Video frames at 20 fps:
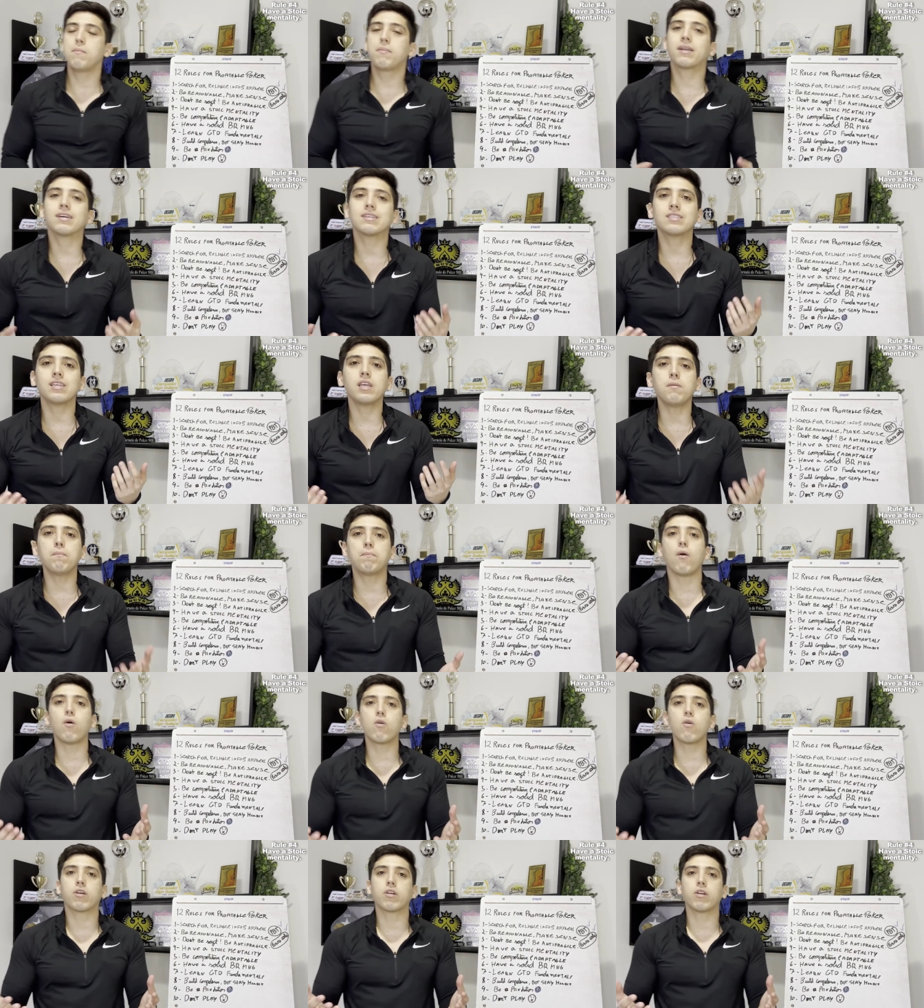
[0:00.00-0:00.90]
Because in
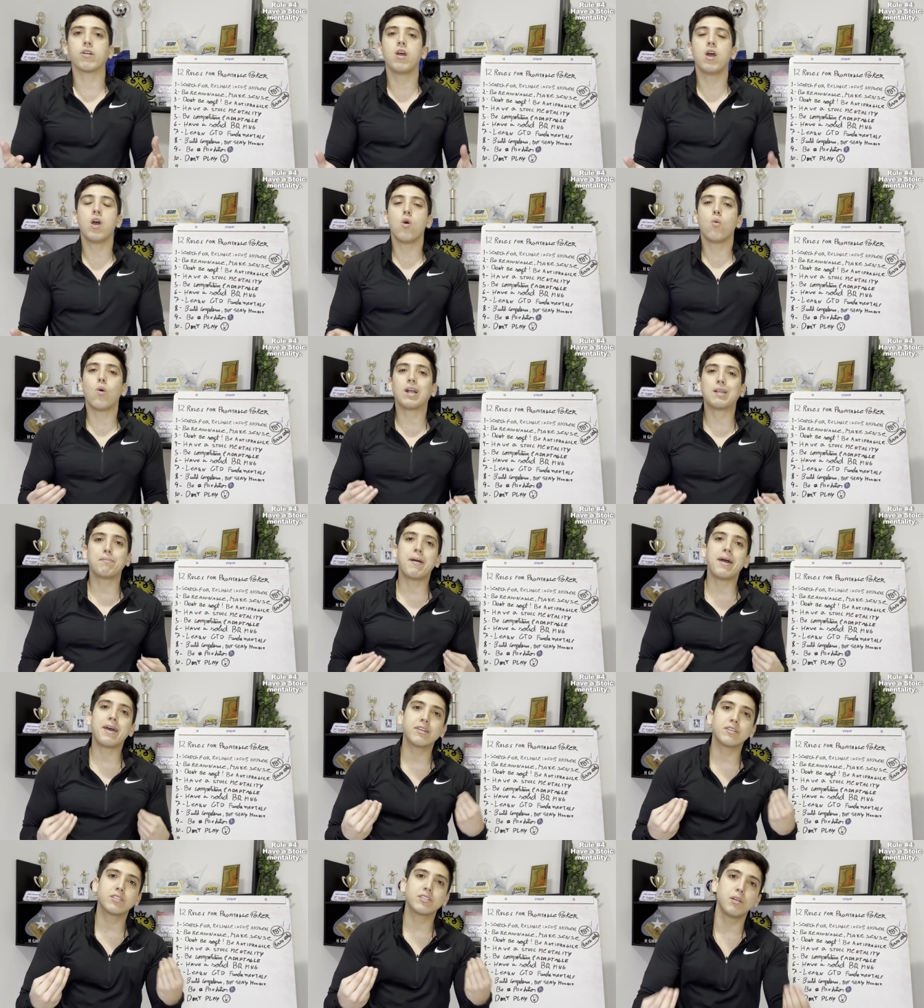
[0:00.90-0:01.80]
poker, what
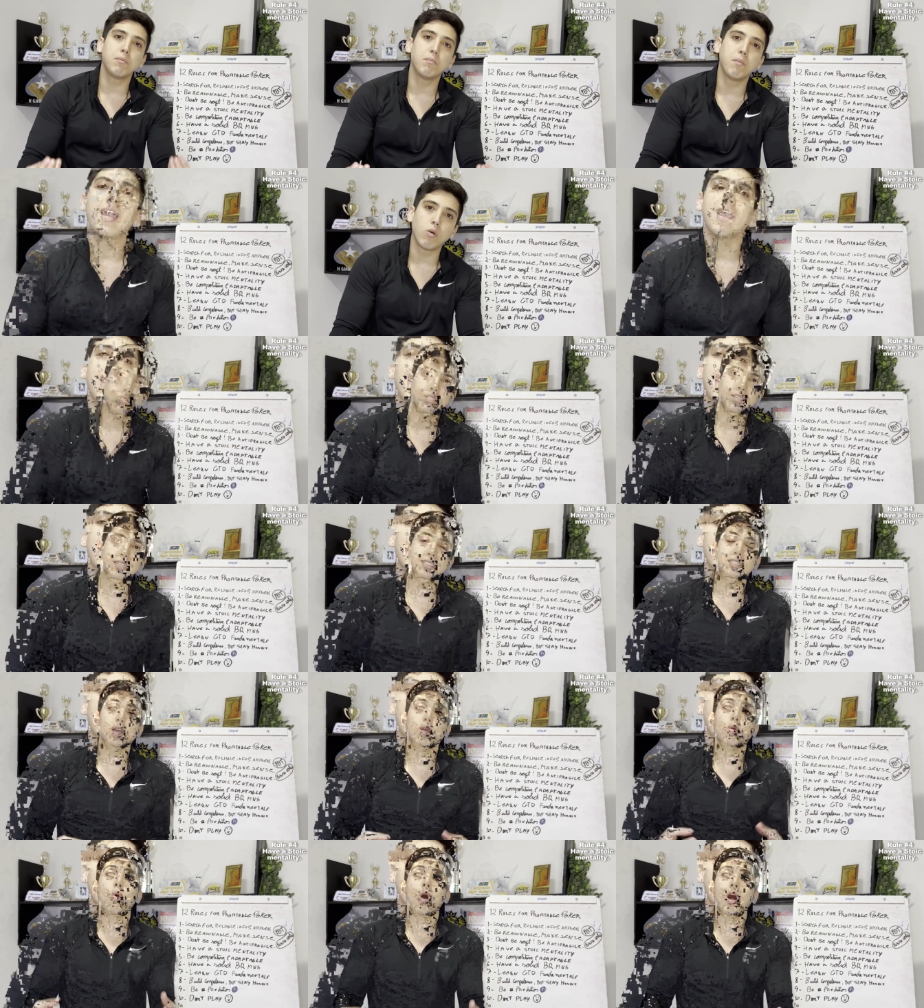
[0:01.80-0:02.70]
matters the most is
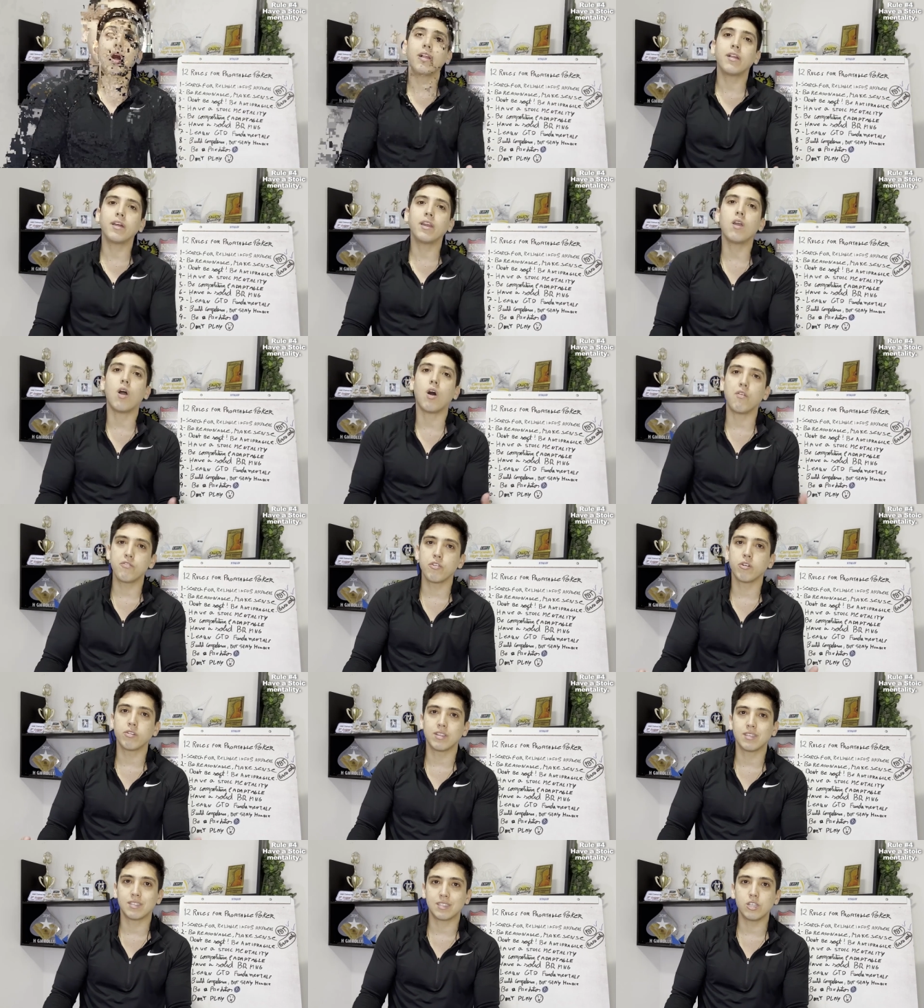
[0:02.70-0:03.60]
the quality of
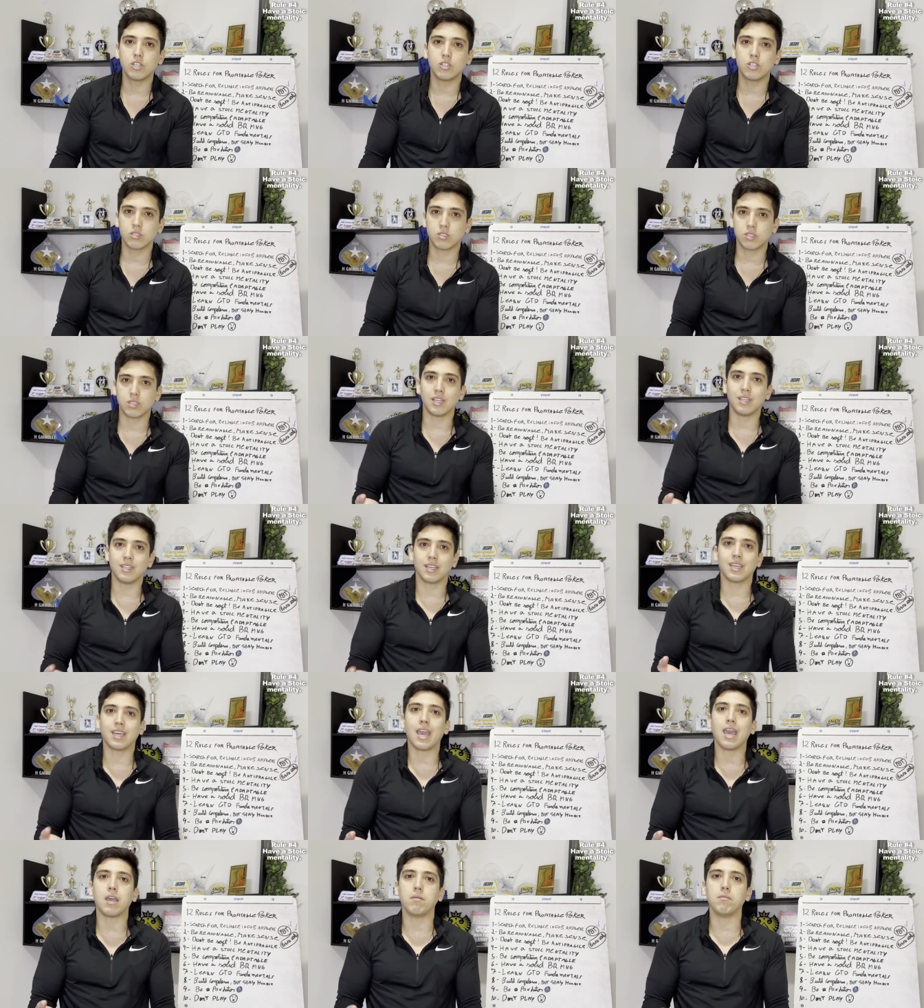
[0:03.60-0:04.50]
your decisions in the
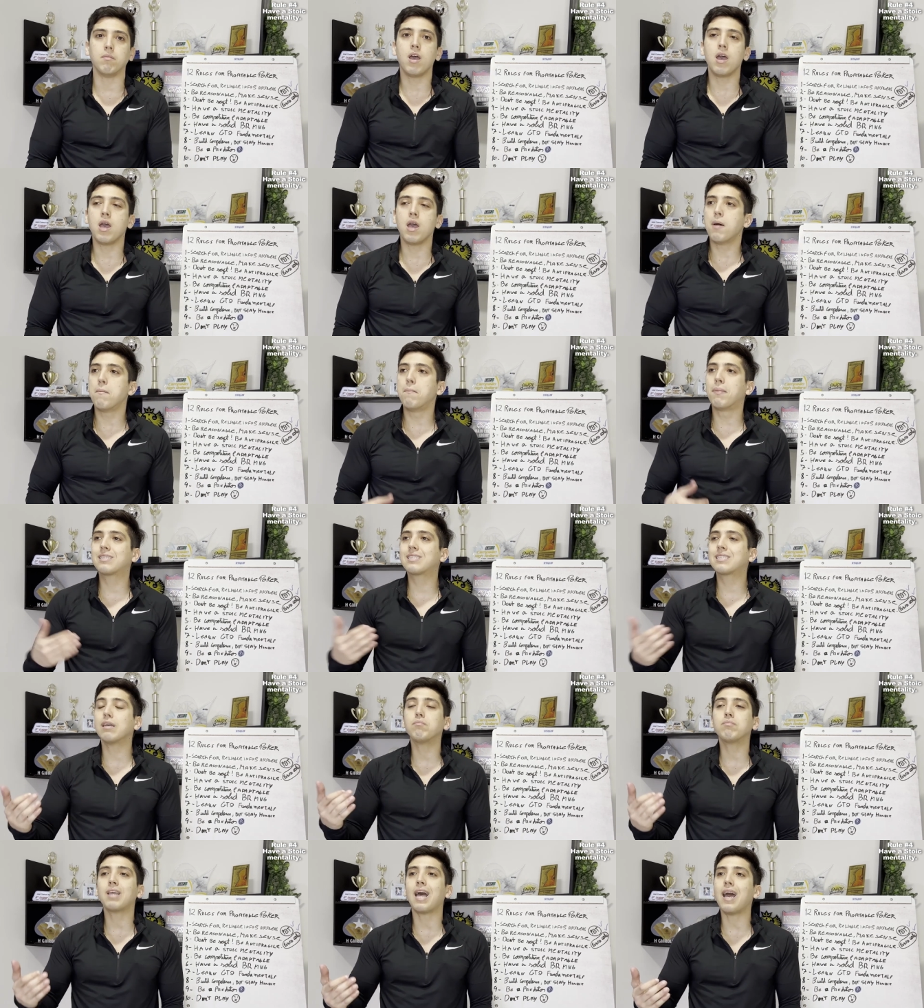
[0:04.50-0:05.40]
game. But
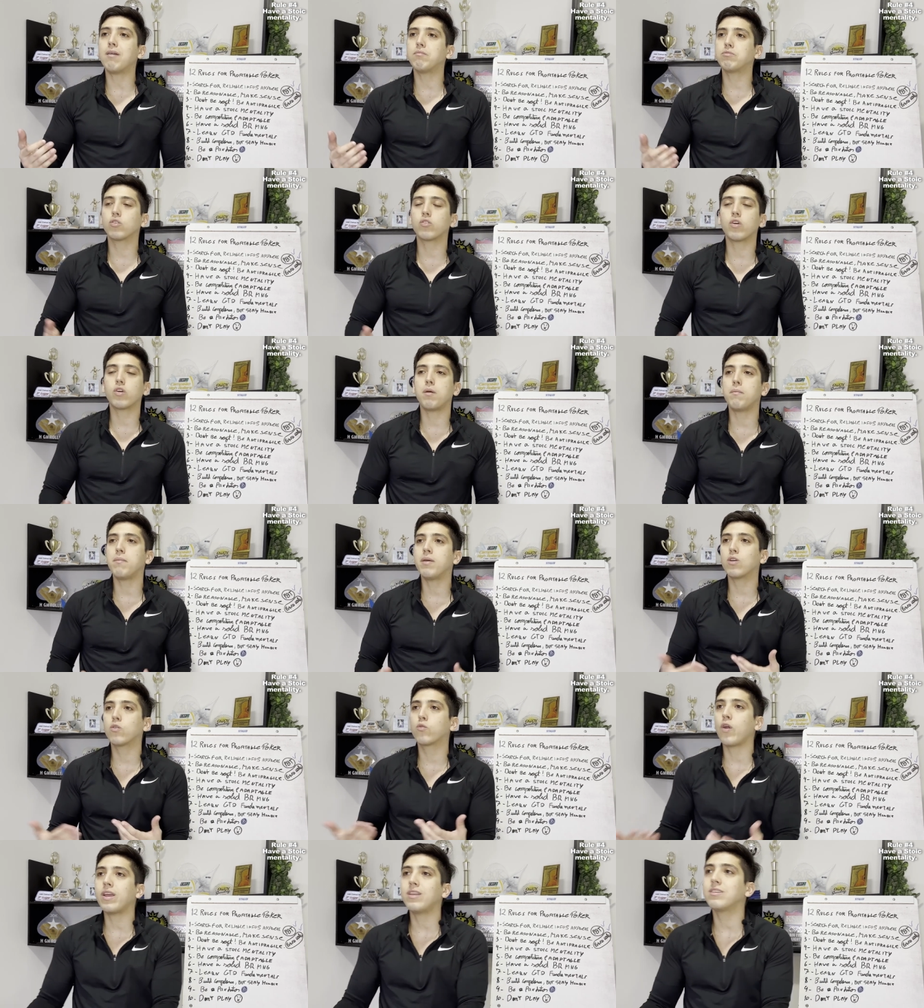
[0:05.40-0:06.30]
sometimes you're gonna
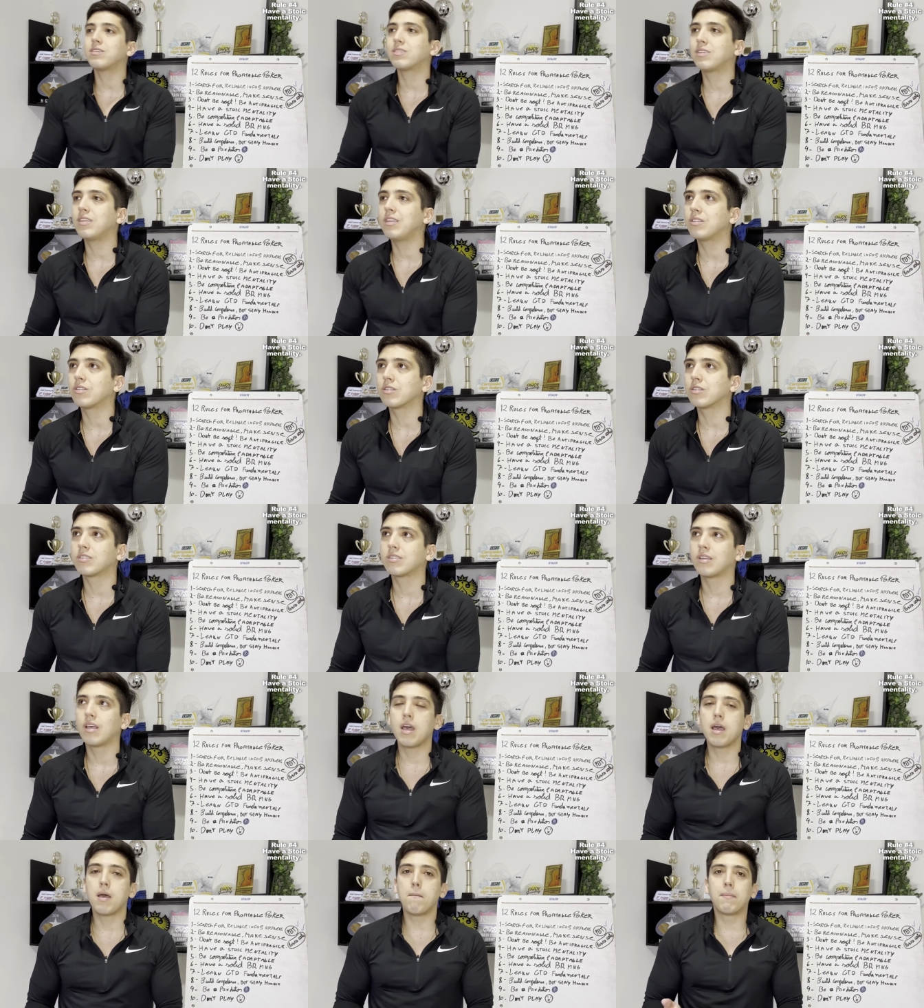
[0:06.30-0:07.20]
make great decisions,
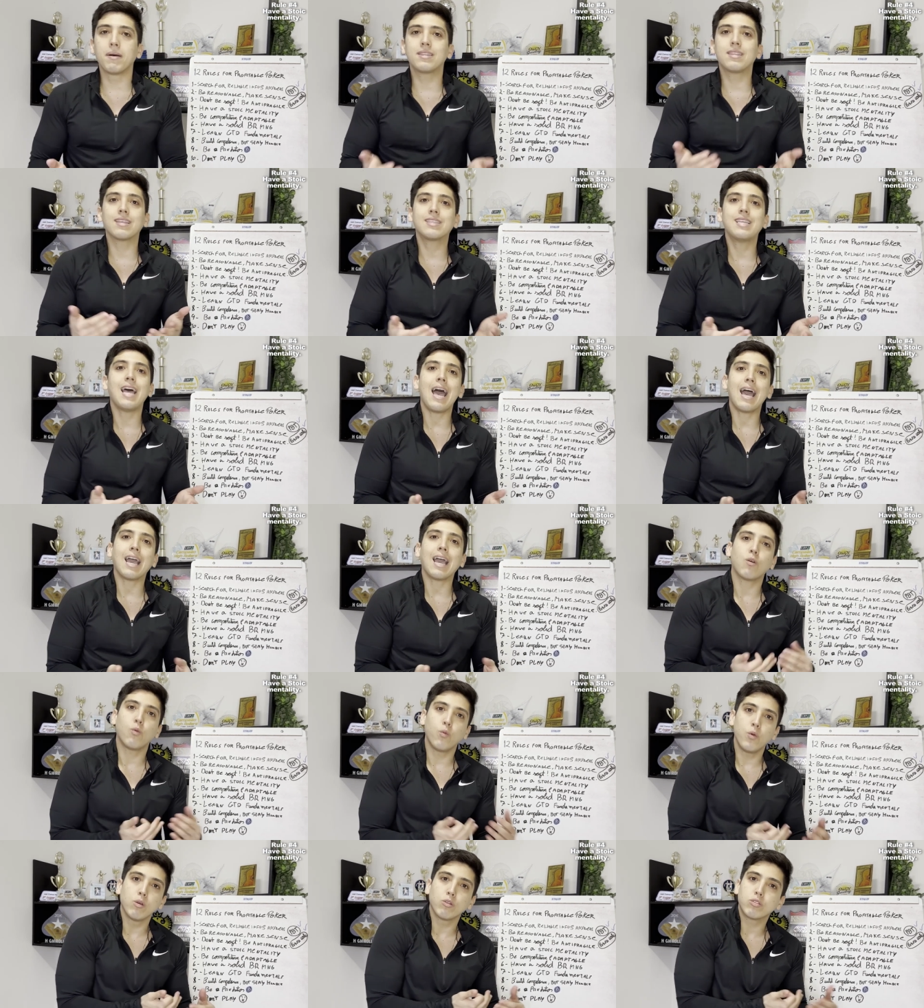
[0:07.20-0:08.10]
but the deck will